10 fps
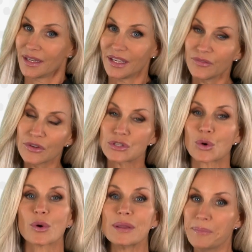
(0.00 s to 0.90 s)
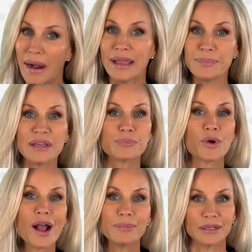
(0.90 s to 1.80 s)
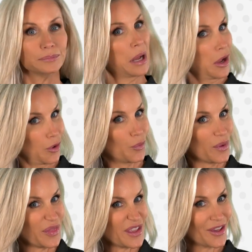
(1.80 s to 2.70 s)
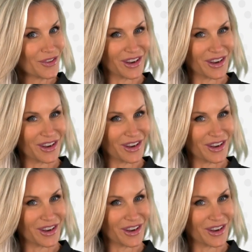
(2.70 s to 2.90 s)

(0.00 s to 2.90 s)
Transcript: inventory might be a problem with the other